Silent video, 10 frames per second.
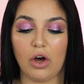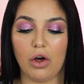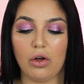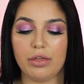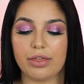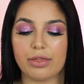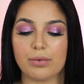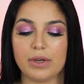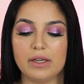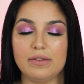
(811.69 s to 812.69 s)
all
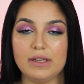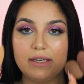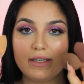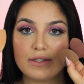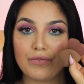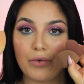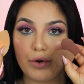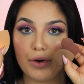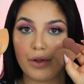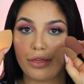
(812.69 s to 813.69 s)
3 of these
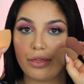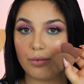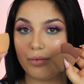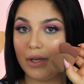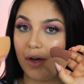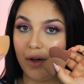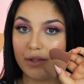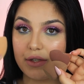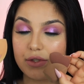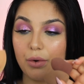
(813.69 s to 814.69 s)
for
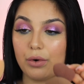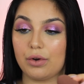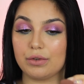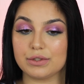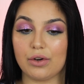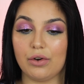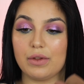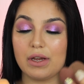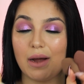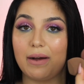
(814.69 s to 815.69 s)
$3 total, so
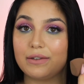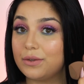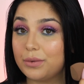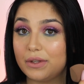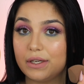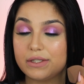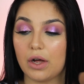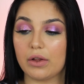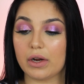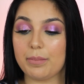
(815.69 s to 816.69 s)
they come out to really
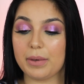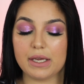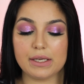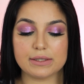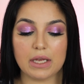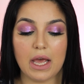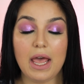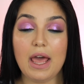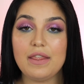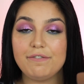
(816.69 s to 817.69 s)
$1 a piece,
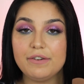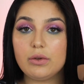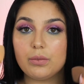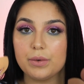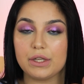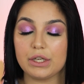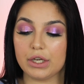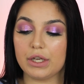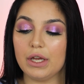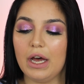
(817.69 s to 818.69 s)
and they feel really
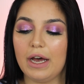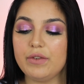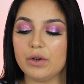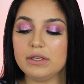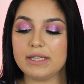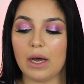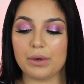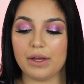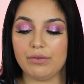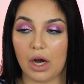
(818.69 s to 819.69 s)
good. I've noticed that when
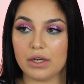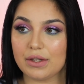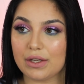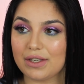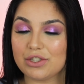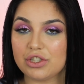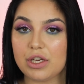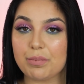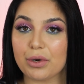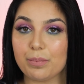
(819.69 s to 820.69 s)
I've gotten like
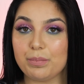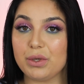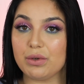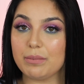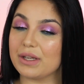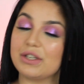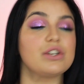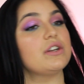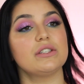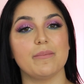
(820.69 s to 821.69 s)
cheaper beauty
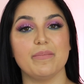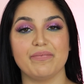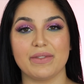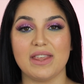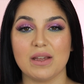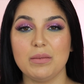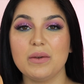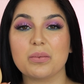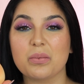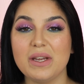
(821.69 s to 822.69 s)
blenders, they can be
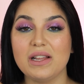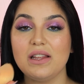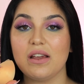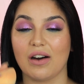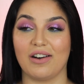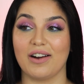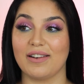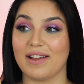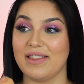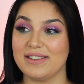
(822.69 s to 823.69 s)
really hard
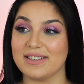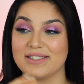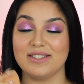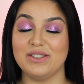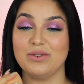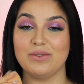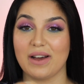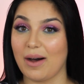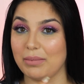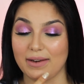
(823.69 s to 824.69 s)
and they just do
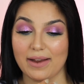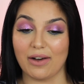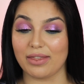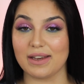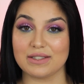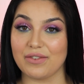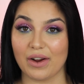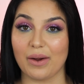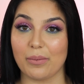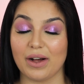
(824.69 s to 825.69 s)
not blend out things
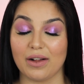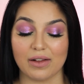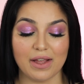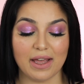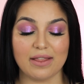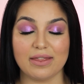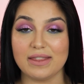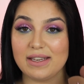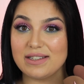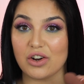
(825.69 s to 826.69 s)
very well, and
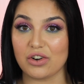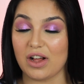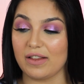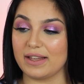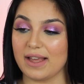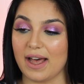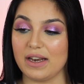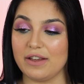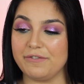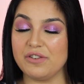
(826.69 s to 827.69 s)
these are not like that.
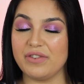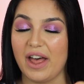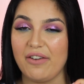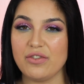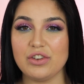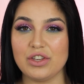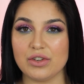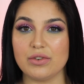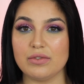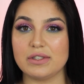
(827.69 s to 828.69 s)
If you've ever
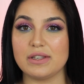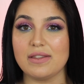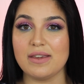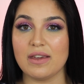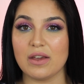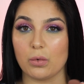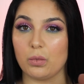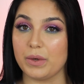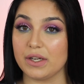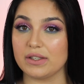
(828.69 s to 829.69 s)
used the
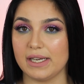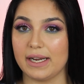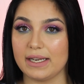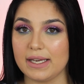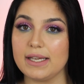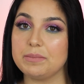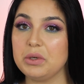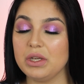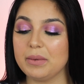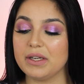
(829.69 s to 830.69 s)
Real Techniques
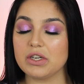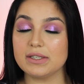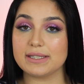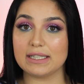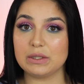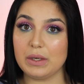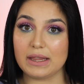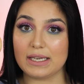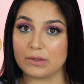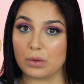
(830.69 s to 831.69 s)
beauty blenders, that's what
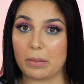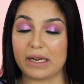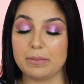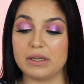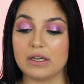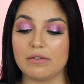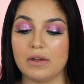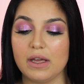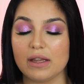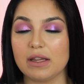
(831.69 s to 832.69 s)
these remind me of.
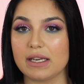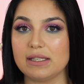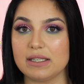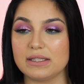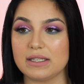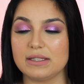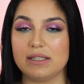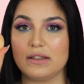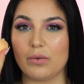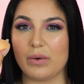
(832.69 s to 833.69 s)
The
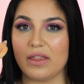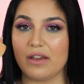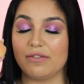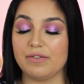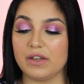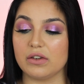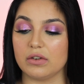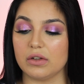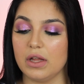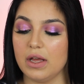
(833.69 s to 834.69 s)
consistency, the way they feel.